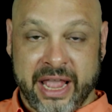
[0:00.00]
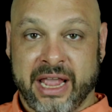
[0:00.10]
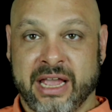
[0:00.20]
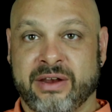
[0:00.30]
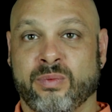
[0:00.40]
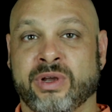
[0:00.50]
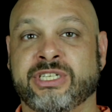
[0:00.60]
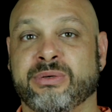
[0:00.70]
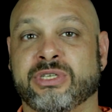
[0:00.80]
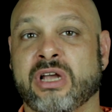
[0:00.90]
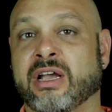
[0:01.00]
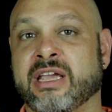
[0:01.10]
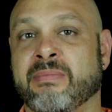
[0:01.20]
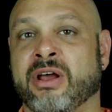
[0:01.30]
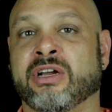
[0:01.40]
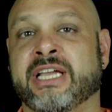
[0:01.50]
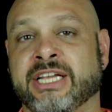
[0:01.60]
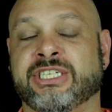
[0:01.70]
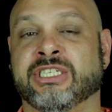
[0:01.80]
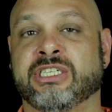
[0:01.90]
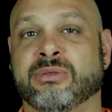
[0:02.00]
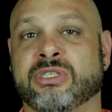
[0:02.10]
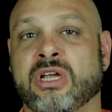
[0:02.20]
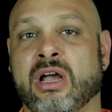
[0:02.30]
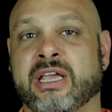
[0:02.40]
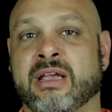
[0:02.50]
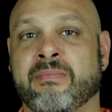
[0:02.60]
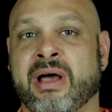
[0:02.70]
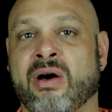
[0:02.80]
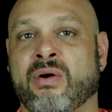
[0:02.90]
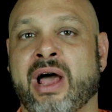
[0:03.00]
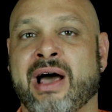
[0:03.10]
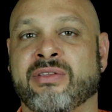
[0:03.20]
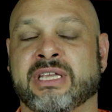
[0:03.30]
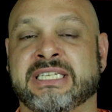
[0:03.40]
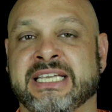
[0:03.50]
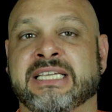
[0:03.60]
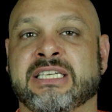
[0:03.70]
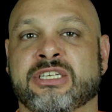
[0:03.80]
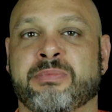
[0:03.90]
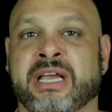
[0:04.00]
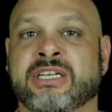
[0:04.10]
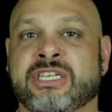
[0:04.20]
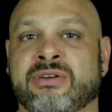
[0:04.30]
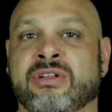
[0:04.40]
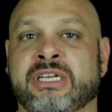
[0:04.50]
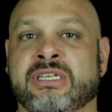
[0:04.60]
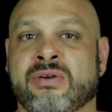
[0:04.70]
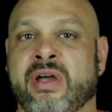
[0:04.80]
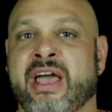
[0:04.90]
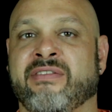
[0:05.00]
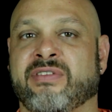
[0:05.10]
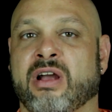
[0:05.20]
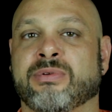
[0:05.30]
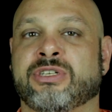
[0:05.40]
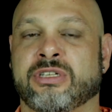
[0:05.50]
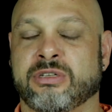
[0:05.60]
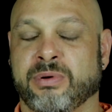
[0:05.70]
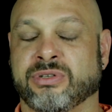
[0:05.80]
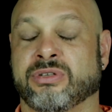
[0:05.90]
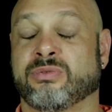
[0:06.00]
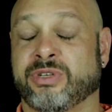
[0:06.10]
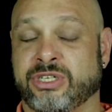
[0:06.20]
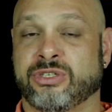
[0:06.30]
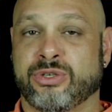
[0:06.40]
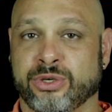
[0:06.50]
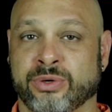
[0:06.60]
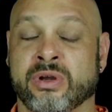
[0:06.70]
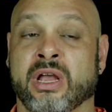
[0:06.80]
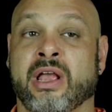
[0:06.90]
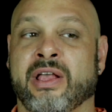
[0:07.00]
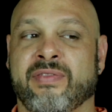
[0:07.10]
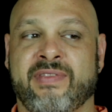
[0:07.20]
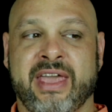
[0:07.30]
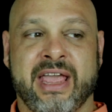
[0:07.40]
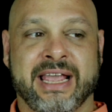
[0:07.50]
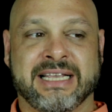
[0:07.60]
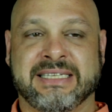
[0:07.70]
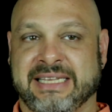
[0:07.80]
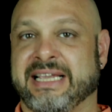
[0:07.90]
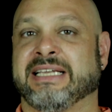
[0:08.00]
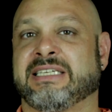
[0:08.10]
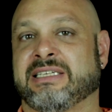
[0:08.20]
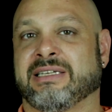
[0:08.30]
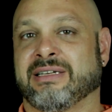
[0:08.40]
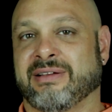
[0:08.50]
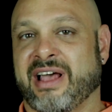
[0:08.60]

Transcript: And when she was talking about her kitchen, she was talking about how the sinks in Japan generally don't have garbage disposals, which is true. They exist.